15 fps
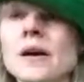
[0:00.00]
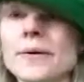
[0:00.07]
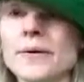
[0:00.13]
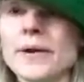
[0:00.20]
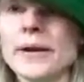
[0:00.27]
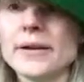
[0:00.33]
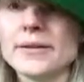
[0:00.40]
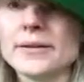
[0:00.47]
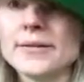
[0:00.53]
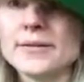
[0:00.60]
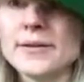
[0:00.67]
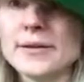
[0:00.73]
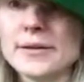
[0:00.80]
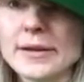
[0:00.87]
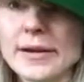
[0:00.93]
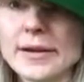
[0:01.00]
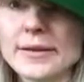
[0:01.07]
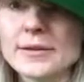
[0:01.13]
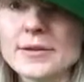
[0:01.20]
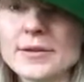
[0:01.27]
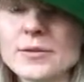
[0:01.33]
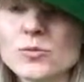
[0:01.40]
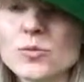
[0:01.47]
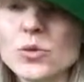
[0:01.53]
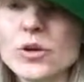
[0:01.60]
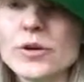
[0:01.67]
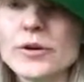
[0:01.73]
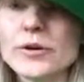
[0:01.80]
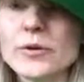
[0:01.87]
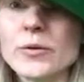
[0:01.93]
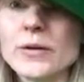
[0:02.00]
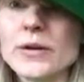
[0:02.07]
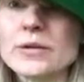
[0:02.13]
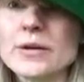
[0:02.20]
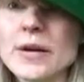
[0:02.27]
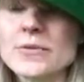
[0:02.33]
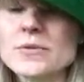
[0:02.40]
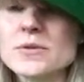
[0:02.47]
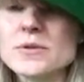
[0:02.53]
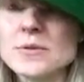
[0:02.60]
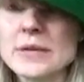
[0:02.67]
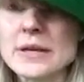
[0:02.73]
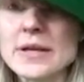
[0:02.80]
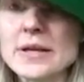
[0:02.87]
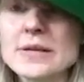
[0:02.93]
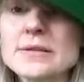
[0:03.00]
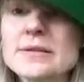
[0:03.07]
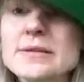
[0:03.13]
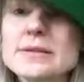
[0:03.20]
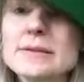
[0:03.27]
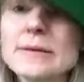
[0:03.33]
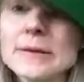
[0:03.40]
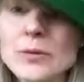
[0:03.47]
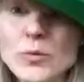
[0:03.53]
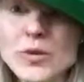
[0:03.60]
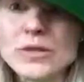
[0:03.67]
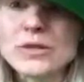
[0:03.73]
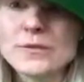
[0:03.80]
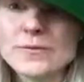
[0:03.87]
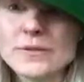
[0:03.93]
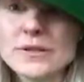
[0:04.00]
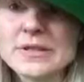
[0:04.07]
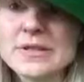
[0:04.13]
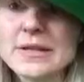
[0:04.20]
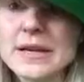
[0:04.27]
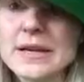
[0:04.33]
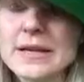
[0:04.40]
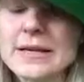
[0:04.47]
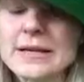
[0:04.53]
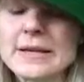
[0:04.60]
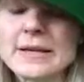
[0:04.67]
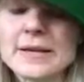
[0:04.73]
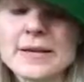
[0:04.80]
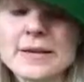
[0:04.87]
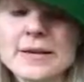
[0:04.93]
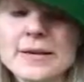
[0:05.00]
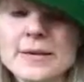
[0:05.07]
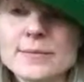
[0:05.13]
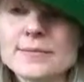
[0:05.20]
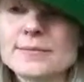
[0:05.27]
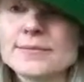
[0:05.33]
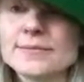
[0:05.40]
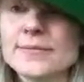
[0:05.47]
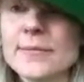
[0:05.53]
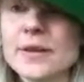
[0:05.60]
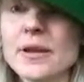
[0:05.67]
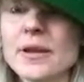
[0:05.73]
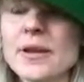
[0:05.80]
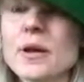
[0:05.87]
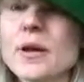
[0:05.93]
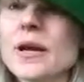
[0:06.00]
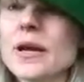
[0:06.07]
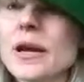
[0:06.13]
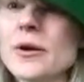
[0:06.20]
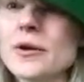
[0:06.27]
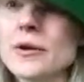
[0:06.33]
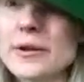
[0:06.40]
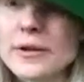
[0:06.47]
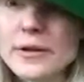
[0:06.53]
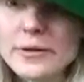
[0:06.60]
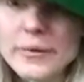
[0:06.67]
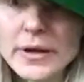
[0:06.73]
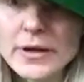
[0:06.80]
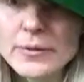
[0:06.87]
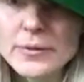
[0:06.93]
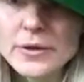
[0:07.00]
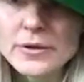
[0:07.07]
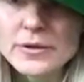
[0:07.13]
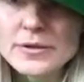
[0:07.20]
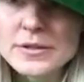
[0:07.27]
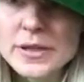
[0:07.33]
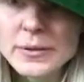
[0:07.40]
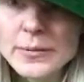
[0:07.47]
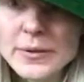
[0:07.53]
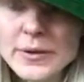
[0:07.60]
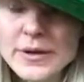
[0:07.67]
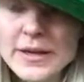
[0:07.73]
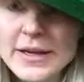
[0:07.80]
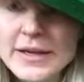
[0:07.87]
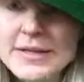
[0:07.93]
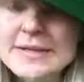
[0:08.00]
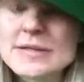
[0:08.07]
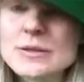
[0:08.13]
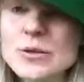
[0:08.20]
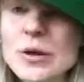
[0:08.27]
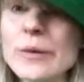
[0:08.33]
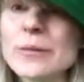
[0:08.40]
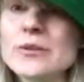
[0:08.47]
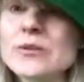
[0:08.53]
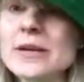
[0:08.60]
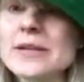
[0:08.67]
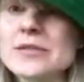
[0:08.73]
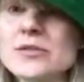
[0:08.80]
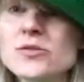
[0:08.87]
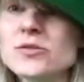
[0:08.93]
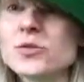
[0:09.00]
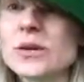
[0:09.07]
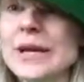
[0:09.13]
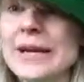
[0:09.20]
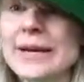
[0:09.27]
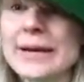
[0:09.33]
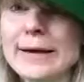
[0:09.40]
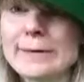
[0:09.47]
All right, good night. We are going to have to do things a little bit different tonight. Calculator on my computer is not working, so I'm going to try just doing